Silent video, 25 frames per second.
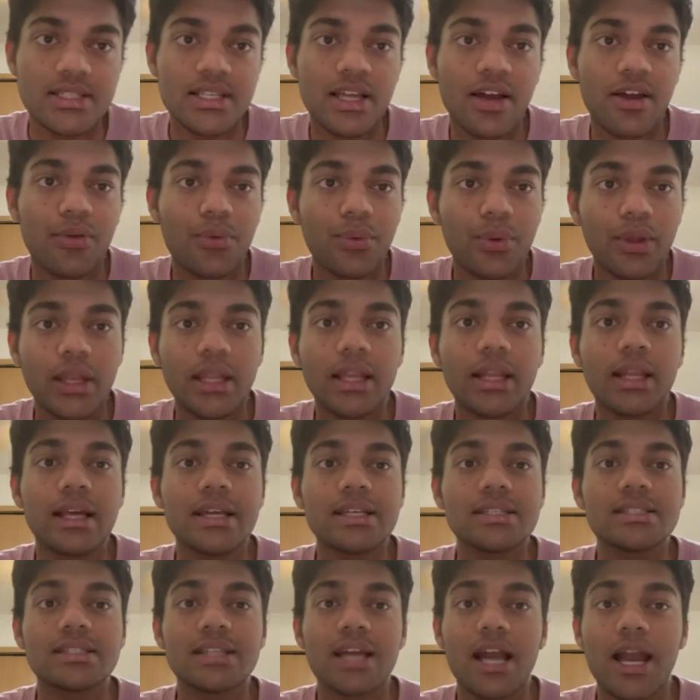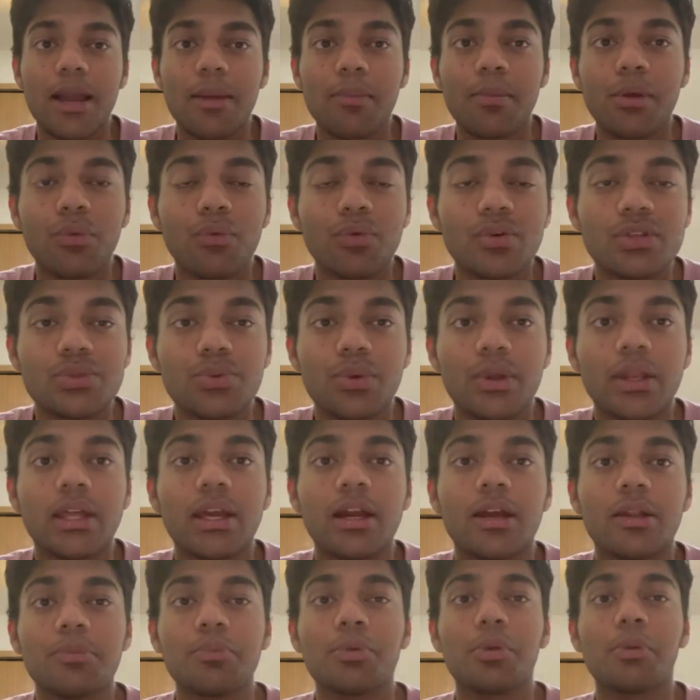I had very less time I was very
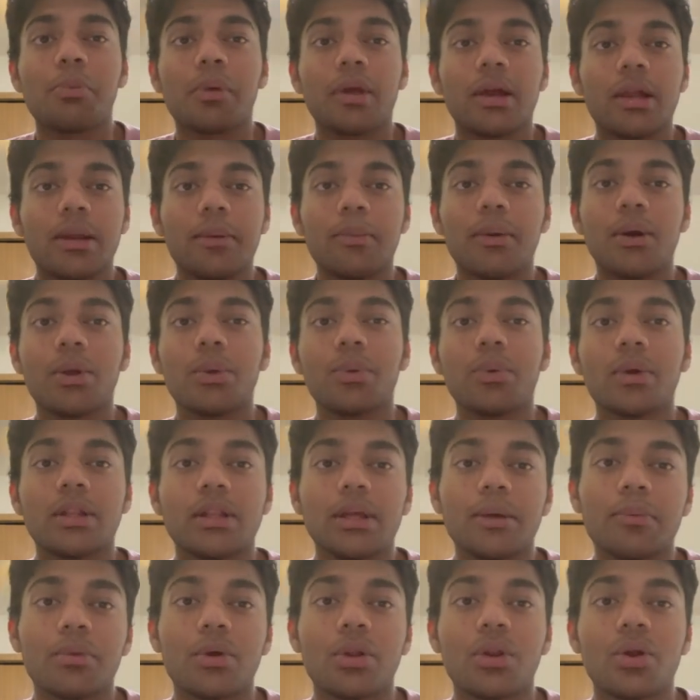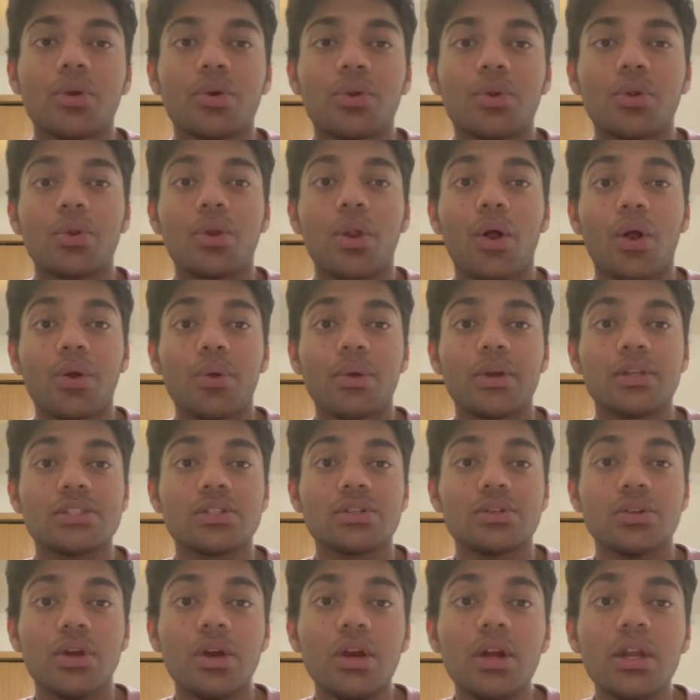unprepared about whether I'm gonna go to NorQuest or
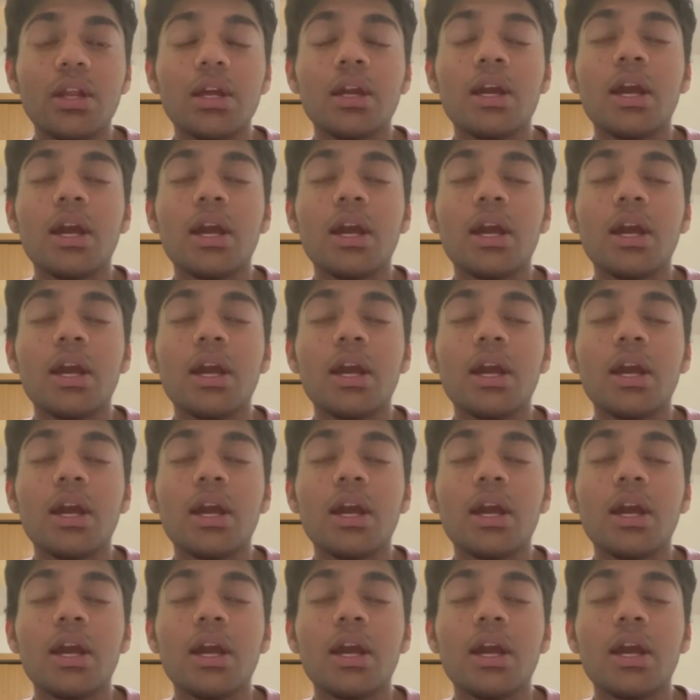not